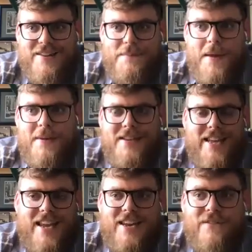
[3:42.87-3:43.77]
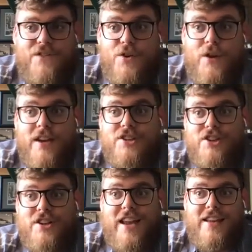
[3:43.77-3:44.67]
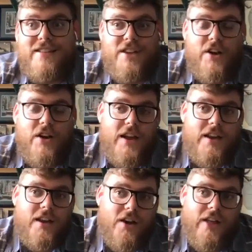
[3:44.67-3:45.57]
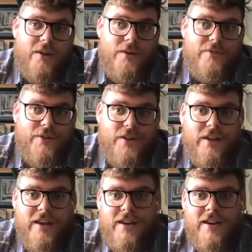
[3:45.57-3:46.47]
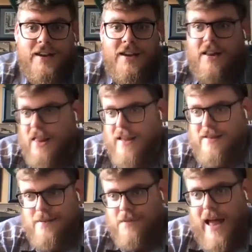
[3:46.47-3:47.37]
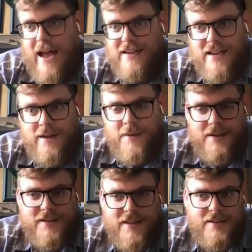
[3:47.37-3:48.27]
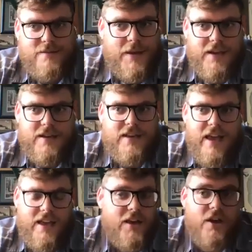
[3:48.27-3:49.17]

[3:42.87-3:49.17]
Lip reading: maybe taking a few extra days to go ahead and call that refill in and let some lag time exist, because like